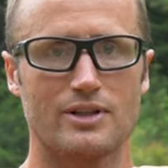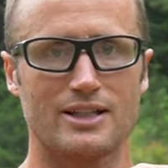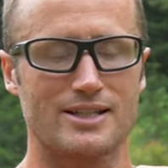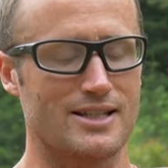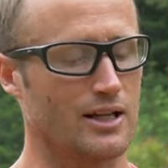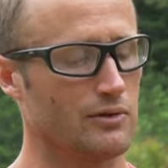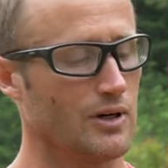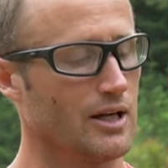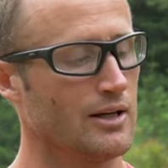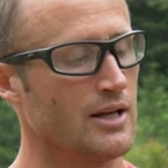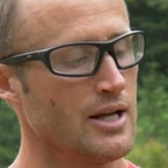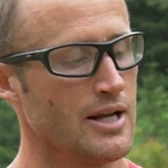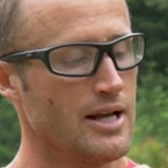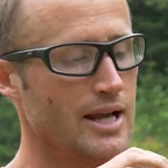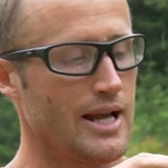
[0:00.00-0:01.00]
et cetera.
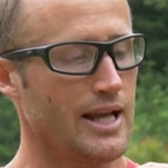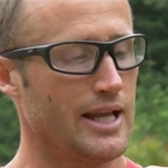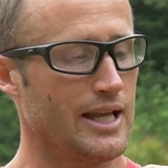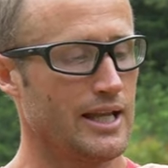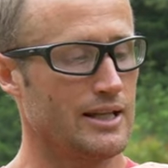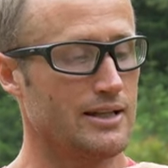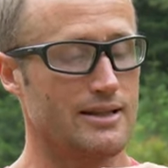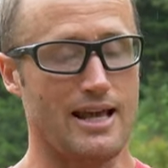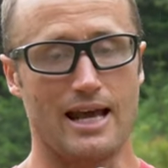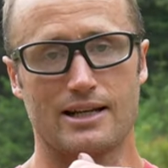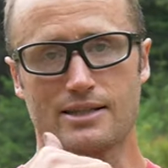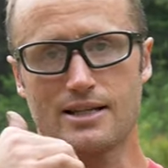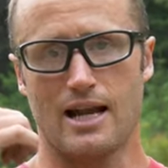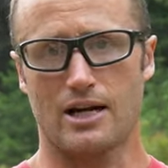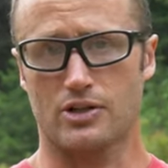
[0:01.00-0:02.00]
And that
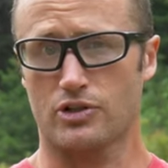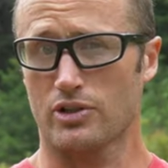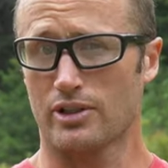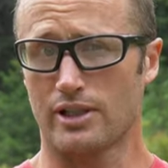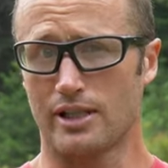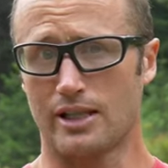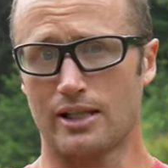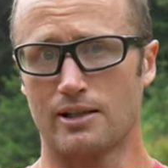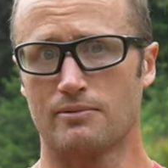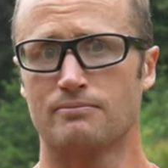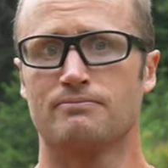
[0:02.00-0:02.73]
is actually